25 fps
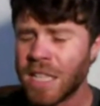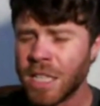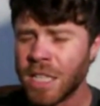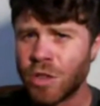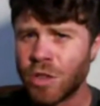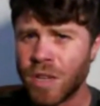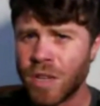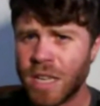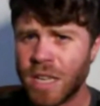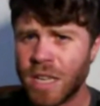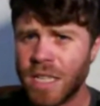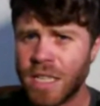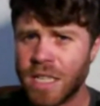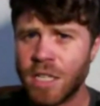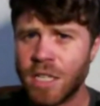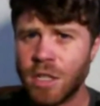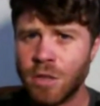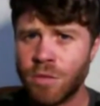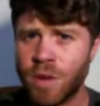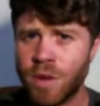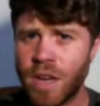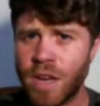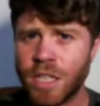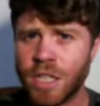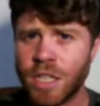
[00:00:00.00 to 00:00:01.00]
it's a tricky
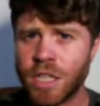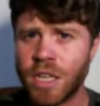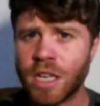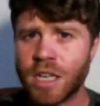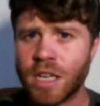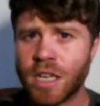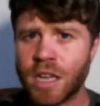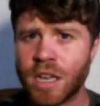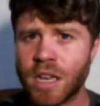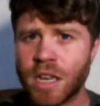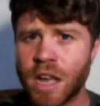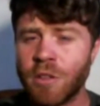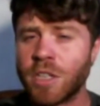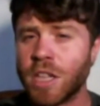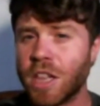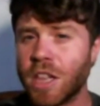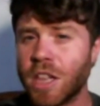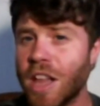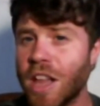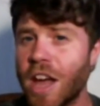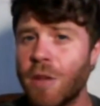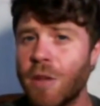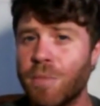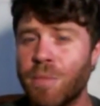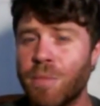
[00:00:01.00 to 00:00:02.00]
situation, and
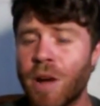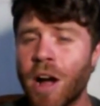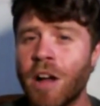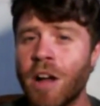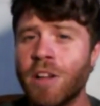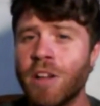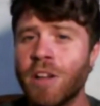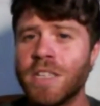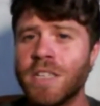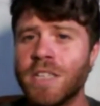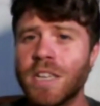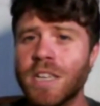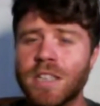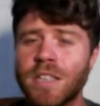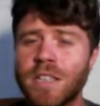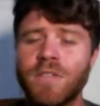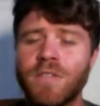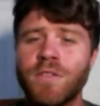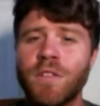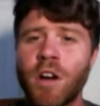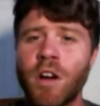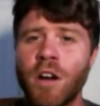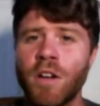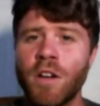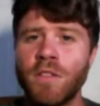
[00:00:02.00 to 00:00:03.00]
there's a lot of
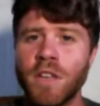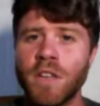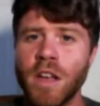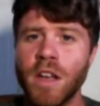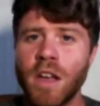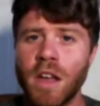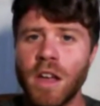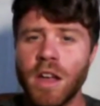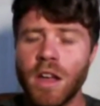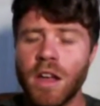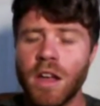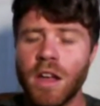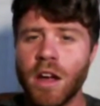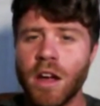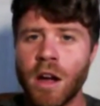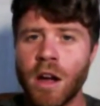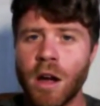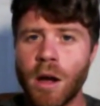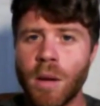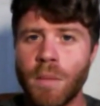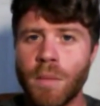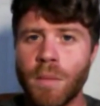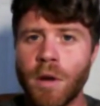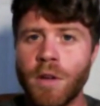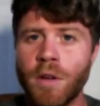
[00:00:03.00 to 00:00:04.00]
politics involved.
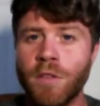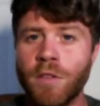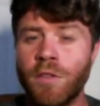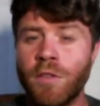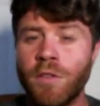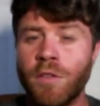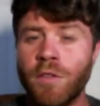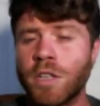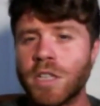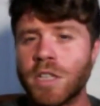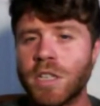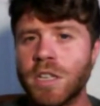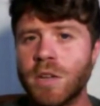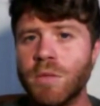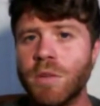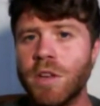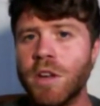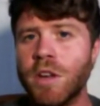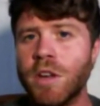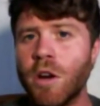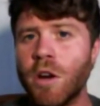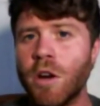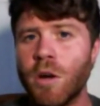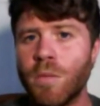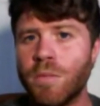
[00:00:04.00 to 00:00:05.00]

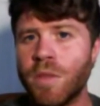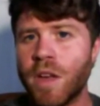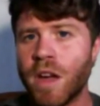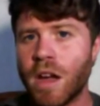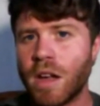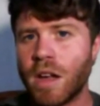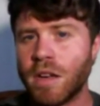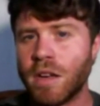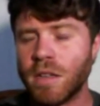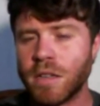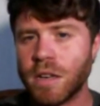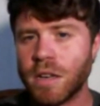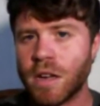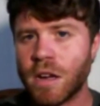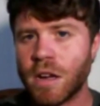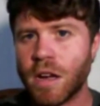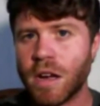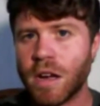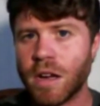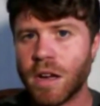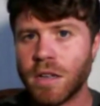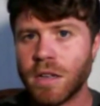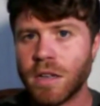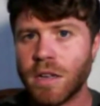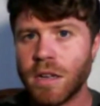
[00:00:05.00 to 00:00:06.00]
Unfortunately, we hope
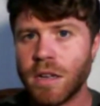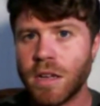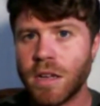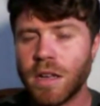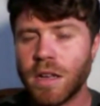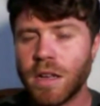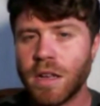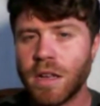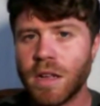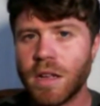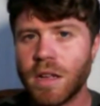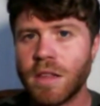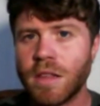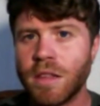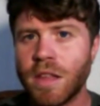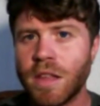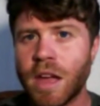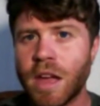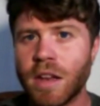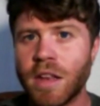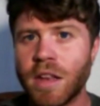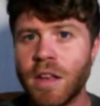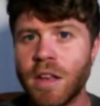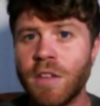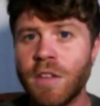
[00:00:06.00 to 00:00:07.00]

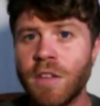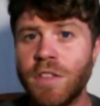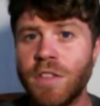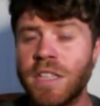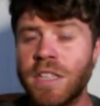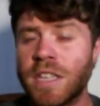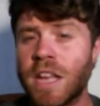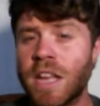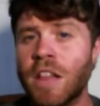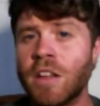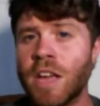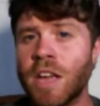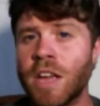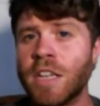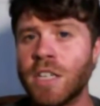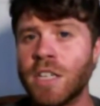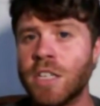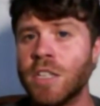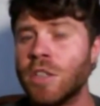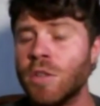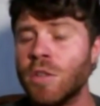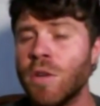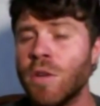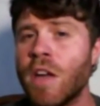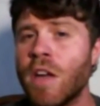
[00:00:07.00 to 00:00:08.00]
that if these
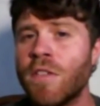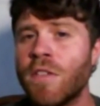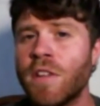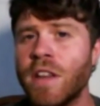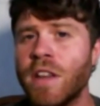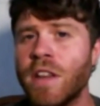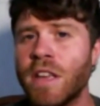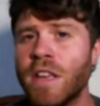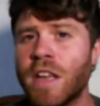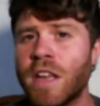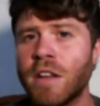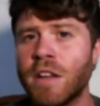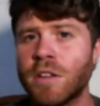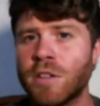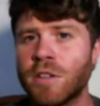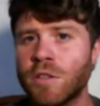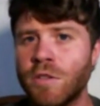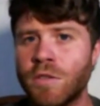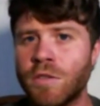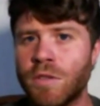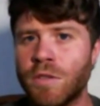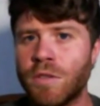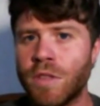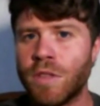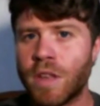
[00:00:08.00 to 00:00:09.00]
allegations do have any kind
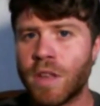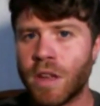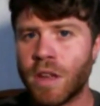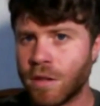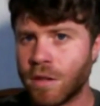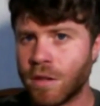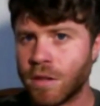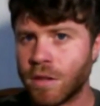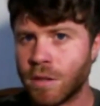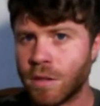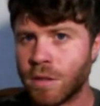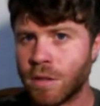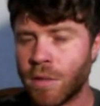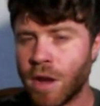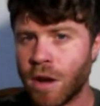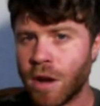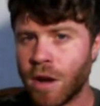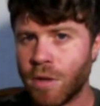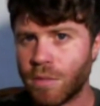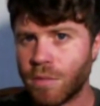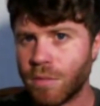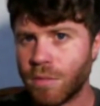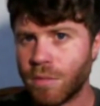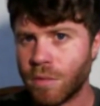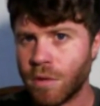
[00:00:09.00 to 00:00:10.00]
of truth to that
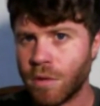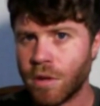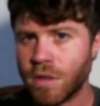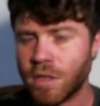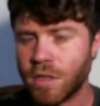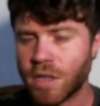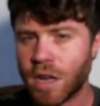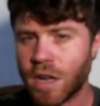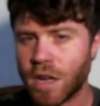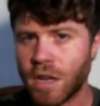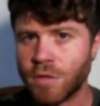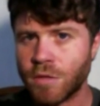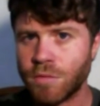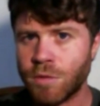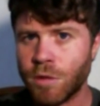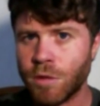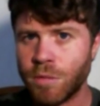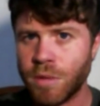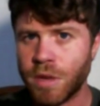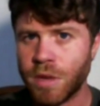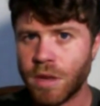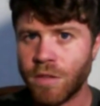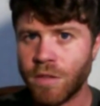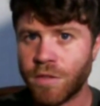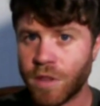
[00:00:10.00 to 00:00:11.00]
somehow
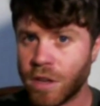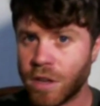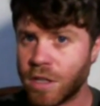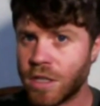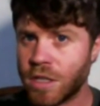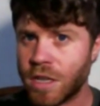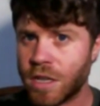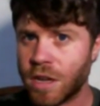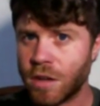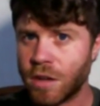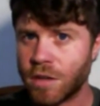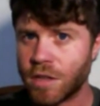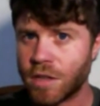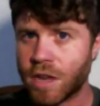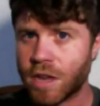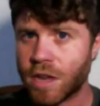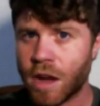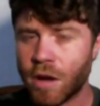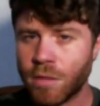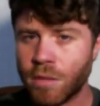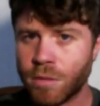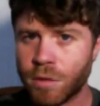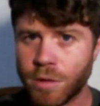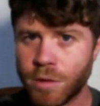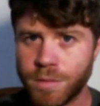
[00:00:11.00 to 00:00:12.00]
Assange will be eventually held
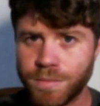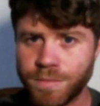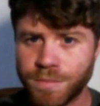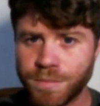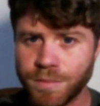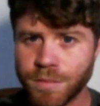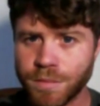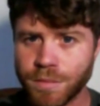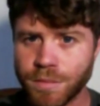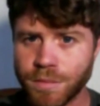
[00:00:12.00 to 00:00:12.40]
accountable.